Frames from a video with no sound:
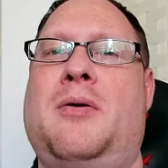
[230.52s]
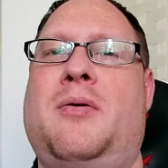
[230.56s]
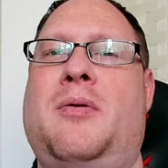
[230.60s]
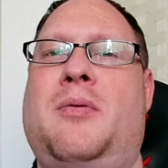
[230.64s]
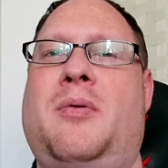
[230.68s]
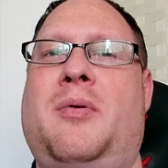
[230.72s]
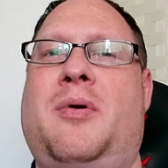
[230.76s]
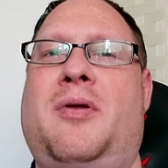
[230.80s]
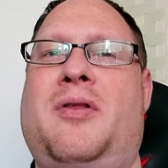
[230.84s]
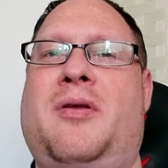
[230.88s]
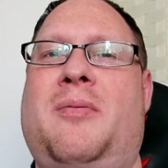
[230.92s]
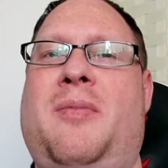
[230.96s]

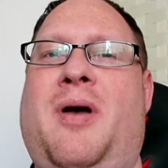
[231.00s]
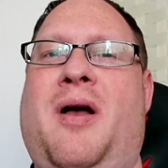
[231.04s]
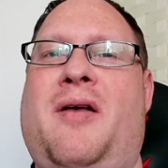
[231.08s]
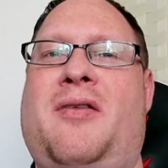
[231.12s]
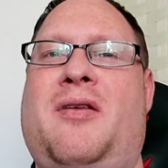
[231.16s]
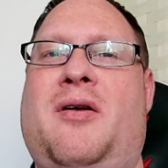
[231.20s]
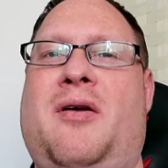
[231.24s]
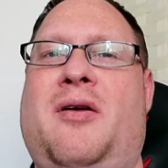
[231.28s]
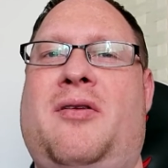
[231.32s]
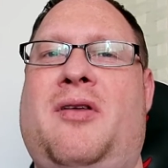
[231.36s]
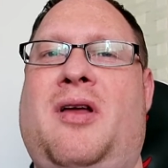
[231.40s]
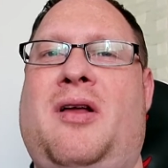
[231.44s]
We went to
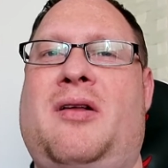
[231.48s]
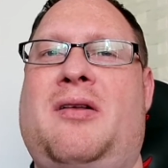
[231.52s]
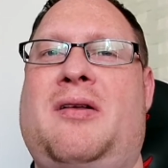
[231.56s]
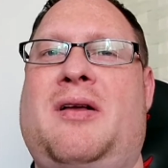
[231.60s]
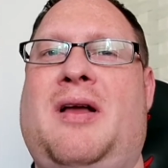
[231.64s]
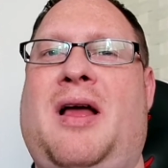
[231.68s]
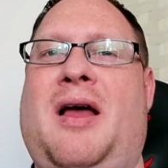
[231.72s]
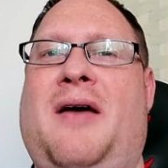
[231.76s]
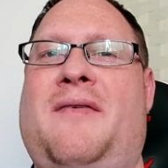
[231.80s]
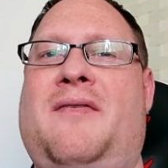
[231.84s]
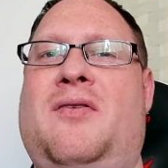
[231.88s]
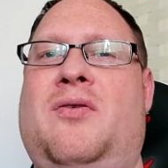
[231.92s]
Mexico to
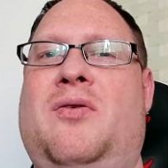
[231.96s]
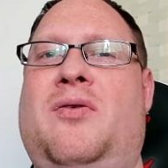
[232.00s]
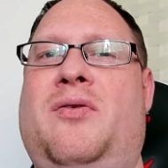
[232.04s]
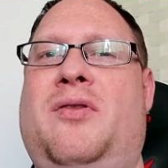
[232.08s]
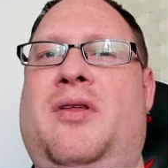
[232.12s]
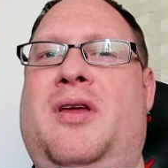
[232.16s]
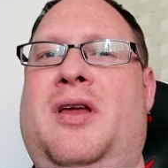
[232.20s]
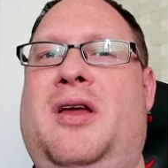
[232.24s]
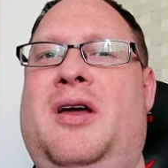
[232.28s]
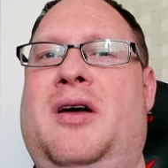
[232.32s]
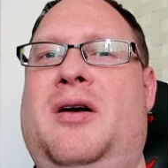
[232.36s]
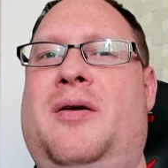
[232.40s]
have all
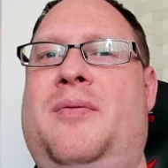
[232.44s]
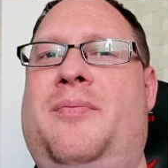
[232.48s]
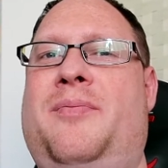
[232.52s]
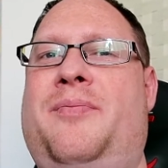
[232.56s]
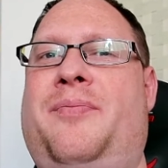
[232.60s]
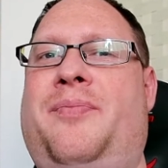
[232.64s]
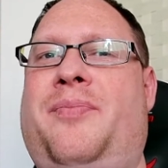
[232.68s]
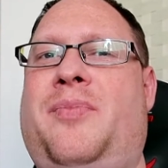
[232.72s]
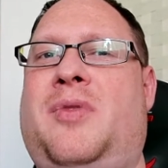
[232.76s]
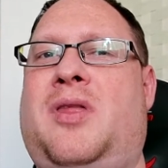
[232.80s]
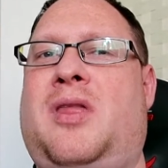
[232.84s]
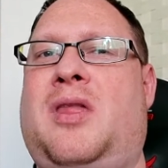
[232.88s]
the
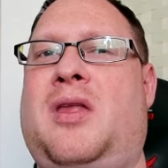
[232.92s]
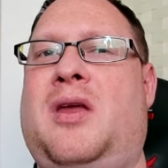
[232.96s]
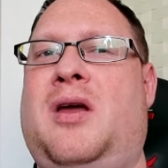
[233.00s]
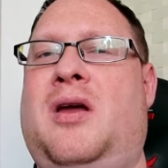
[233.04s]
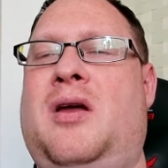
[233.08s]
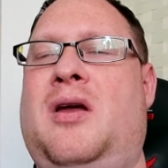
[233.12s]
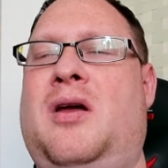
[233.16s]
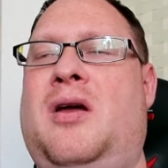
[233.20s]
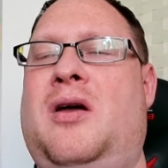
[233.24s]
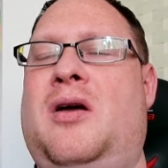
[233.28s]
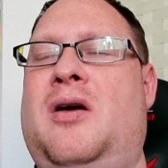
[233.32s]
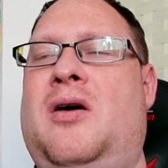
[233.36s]

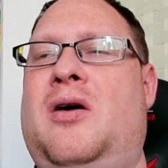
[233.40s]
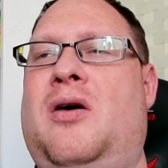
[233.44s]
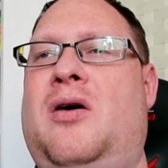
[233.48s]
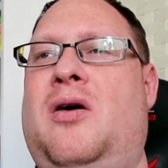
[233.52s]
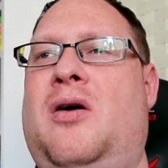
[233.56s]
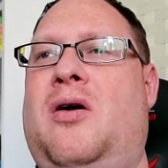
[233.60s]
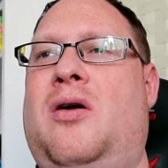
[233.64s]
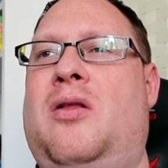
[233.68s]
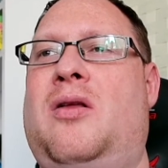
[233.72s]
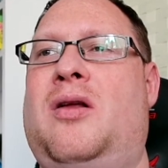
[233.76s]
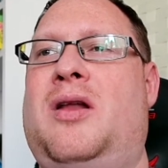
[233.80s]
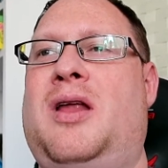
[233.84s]

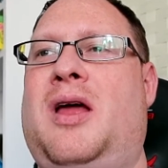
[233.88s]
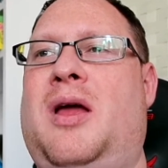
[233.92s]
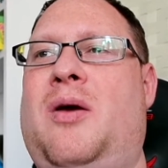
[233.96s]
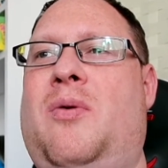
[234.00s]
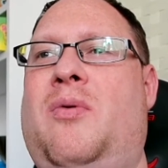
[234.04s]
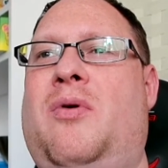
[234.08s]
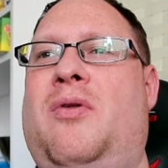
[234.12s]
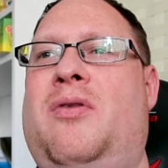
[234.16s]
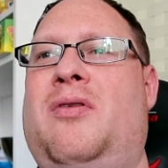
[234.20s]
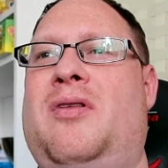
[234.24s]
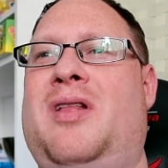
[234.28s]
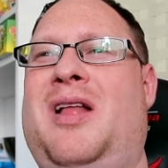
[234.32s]
holiday
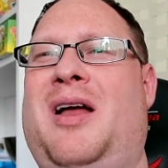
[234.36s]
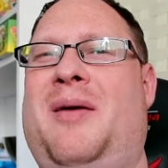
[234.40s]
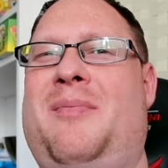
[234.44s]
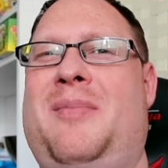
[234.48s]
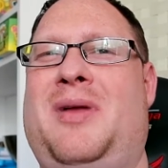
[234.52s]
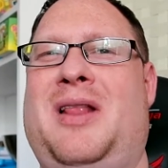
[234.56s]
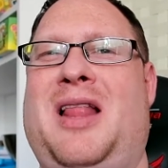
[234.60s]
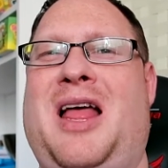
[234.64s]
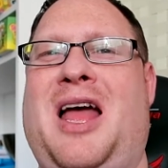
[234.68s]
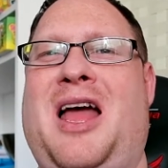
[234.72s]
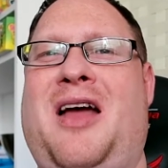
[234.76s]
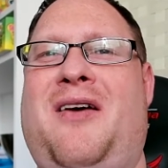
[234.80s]
ones like
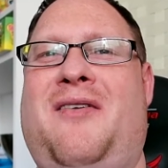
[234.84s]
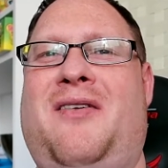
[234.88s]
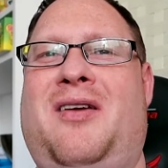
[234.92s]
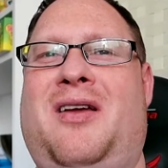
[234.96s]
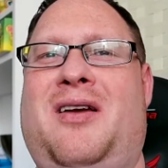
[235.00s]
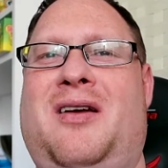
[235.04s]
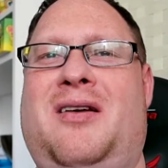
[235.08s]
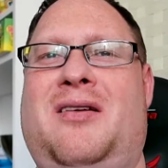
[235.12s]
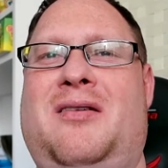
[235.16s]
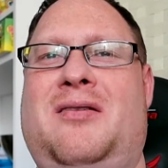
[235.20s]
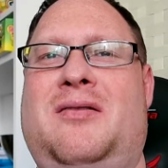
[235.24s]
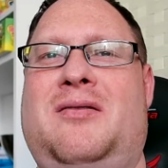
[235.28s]

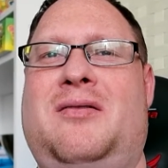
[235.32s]
malaria.